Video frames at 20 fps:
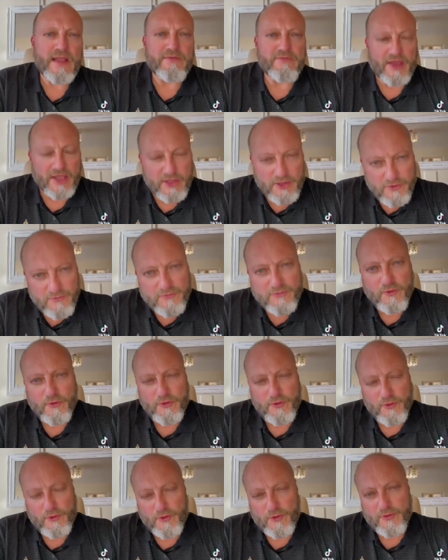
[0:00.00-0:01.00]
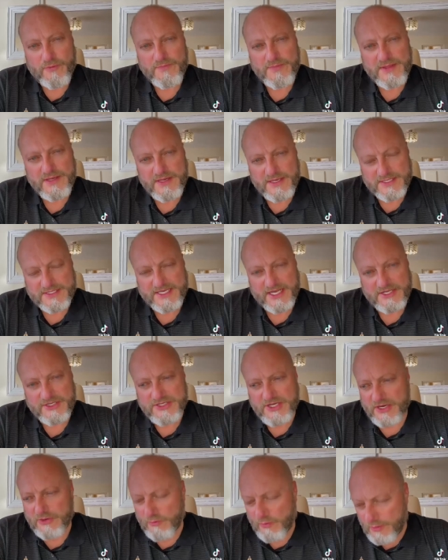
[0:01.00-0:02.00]
Thank you for your
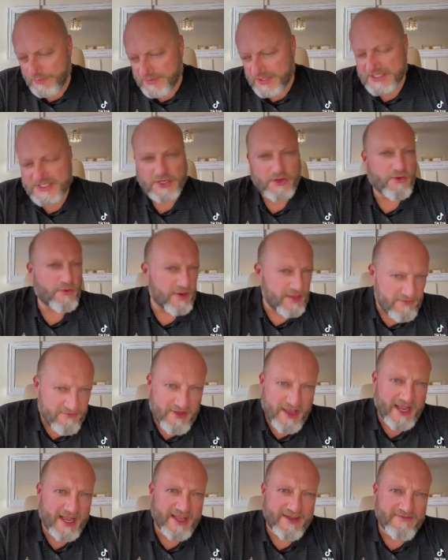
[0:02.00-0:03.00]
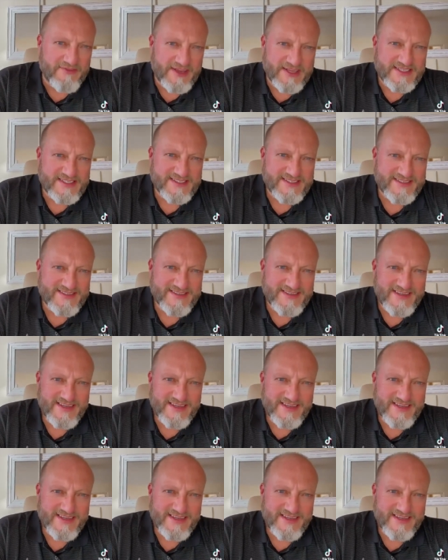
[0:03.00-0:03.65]
attention. Ek hoop dit is 'n goeie week gewees.